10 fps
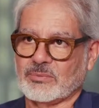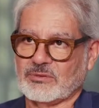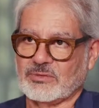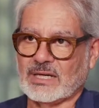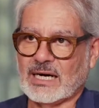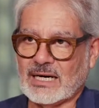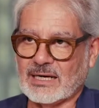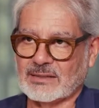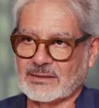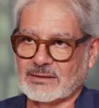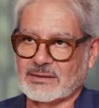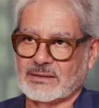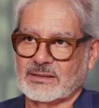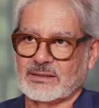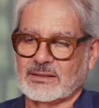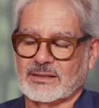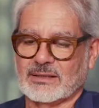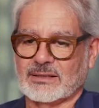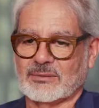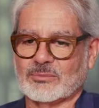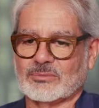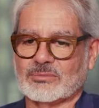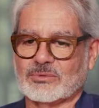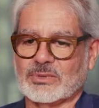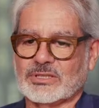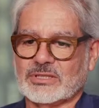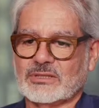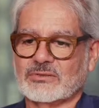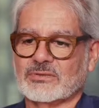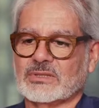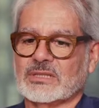but very hard to achieve.